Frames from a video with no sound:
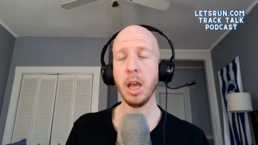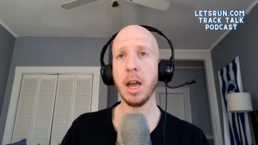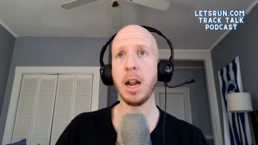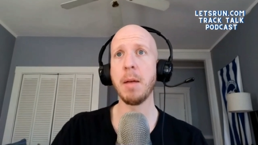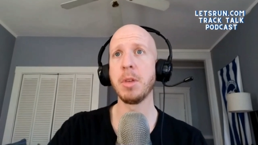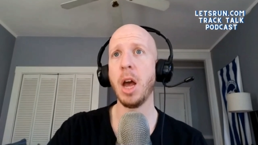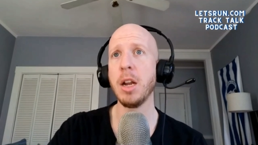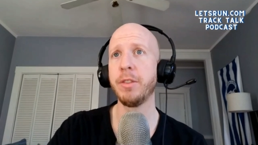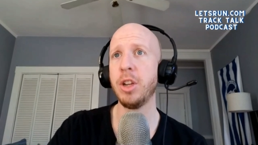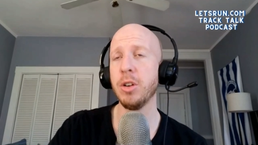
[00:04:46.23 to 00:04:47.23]
And I'm kind
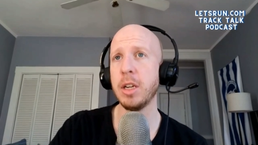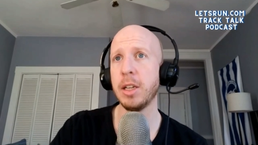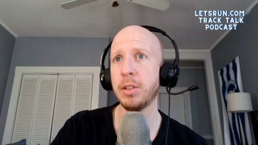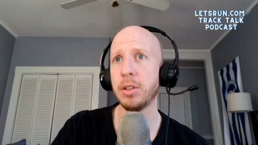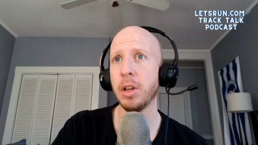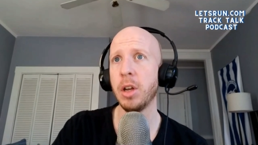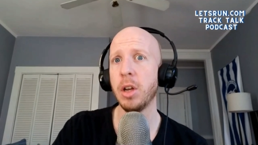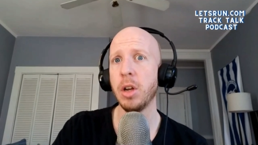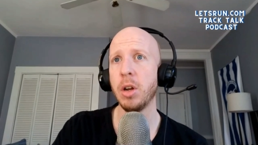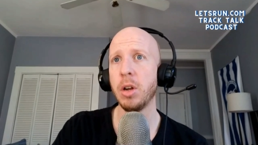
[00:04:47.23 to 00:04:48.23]
of curious
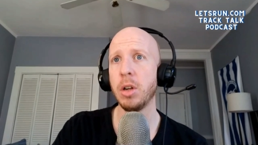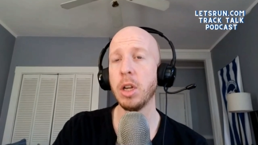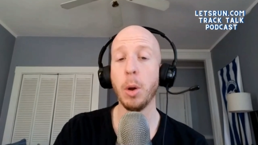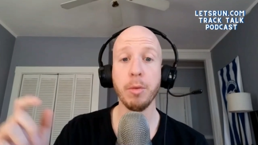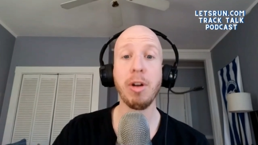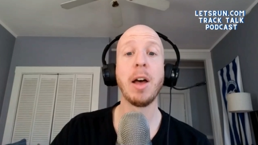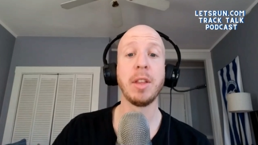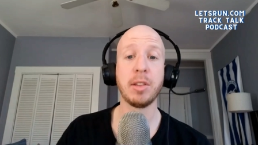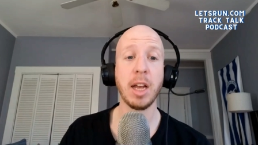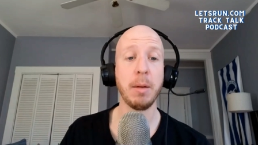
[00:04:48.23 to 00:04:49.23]
you know, around
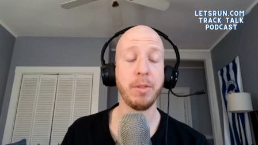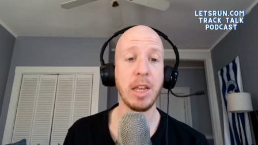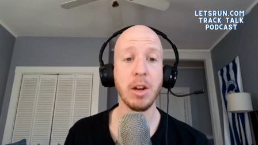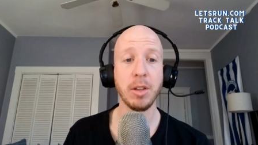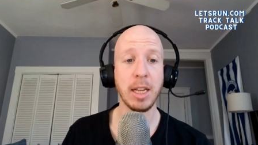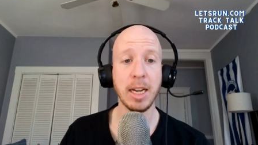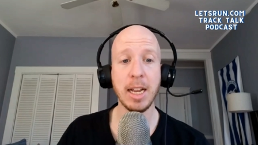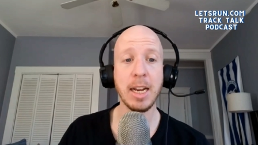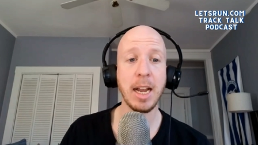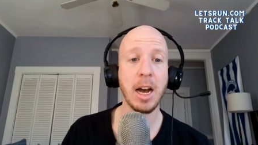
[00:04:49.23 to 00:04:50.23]
this time of year and they get a
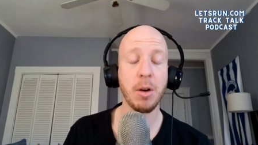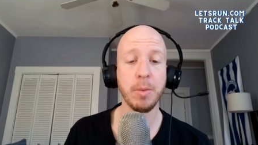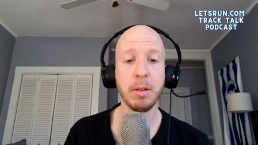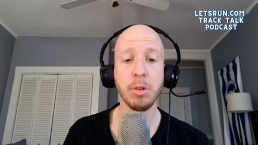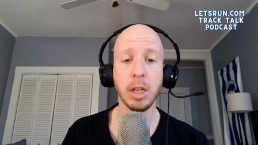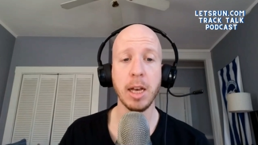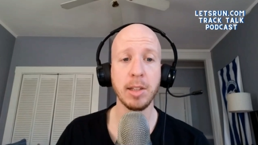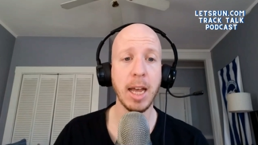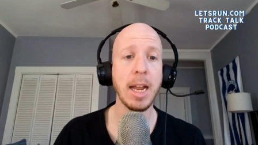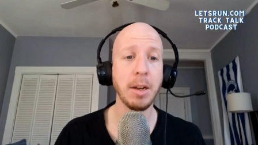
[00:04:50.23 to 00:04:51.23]
hit out and we realize,
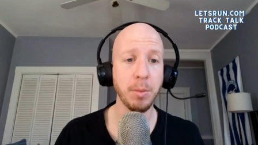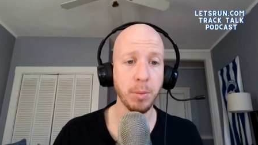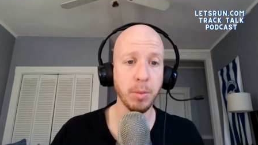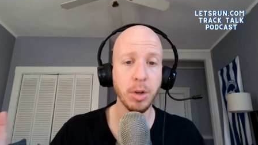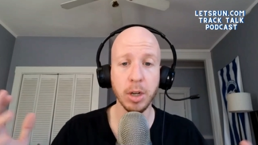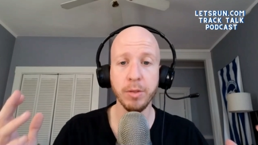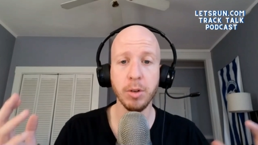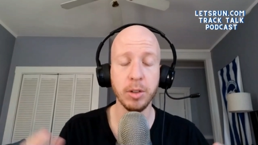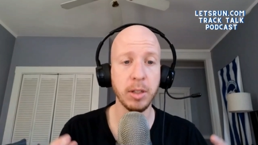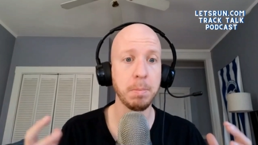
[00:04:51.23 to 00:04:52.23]
hey, not
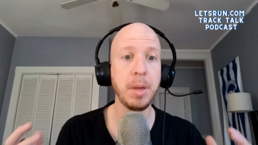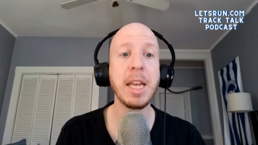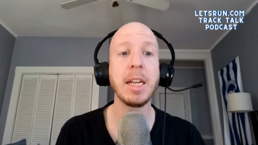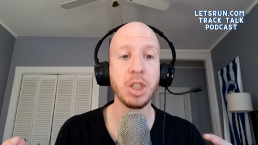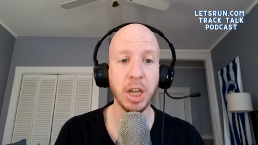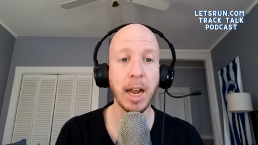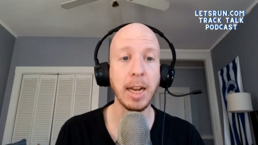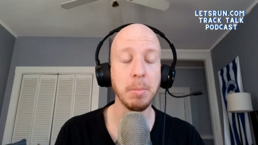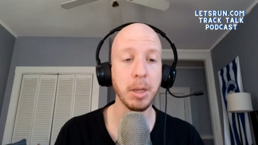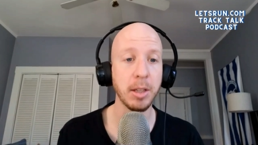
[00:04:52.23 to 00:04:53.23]
everyone's in peak
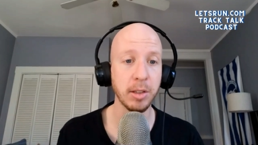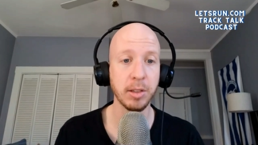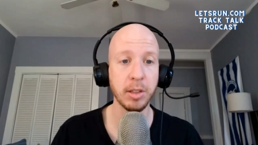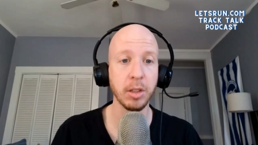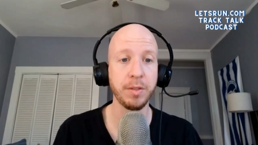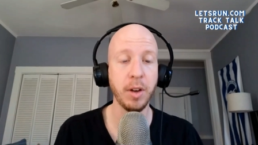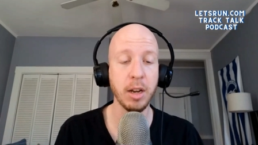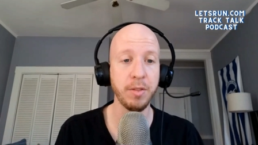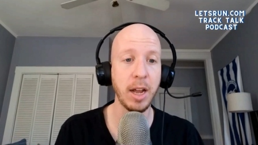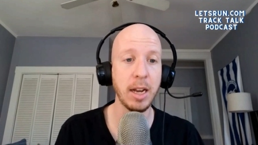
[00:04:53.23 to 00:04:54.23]
shape, but this is still a fun
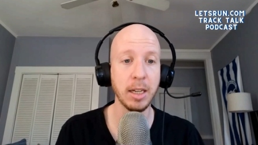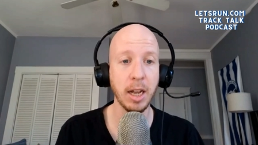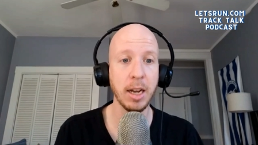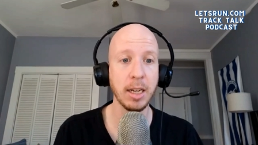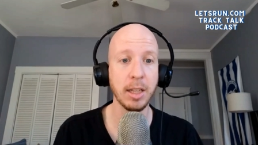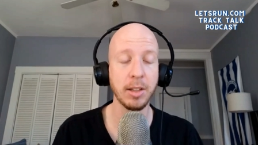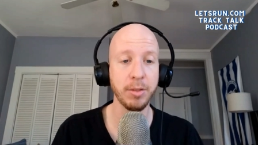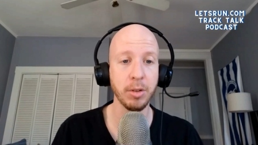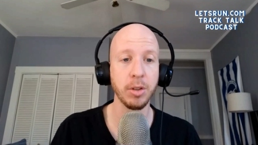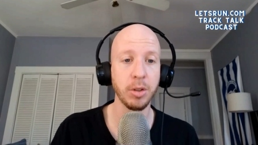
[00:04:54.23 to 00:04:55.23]
event. It kind of gets
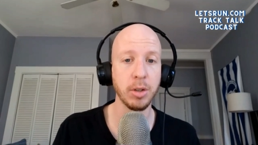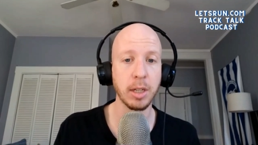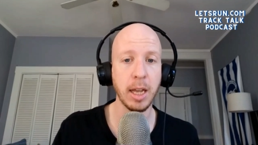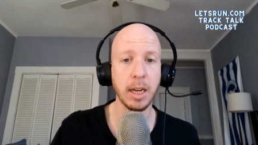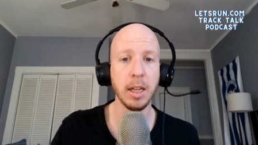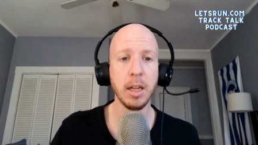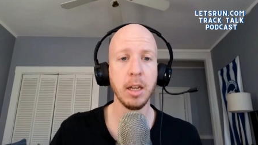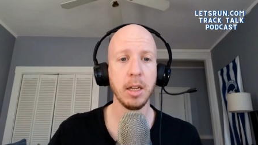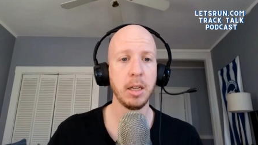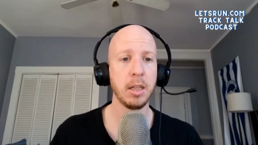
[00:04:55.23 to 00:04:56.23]
everyone talking.
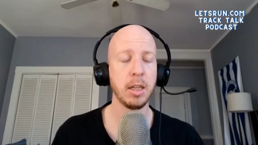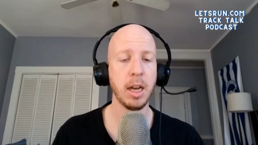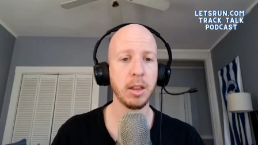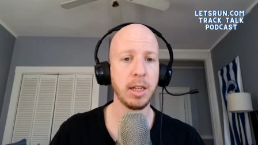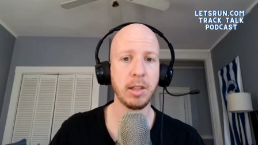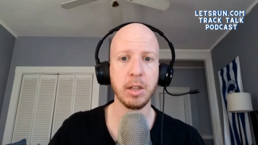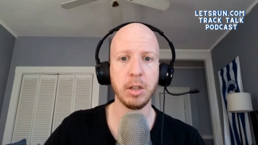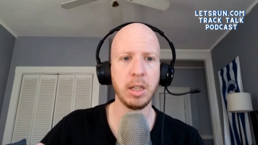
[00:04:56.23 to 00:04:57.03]
Yeah, I'd like to go.